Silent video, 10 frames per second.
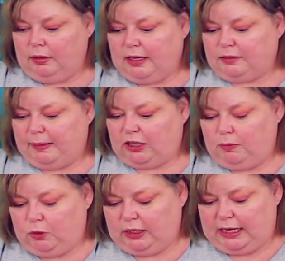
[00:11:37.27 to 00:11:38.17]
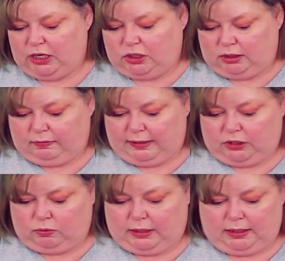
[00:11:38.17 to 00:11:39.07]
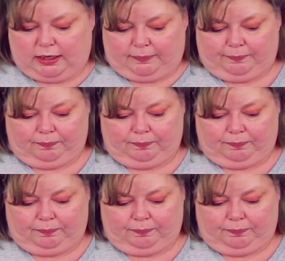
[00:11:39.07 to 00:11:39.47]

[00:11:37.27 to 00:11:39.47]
That's my communication device right there.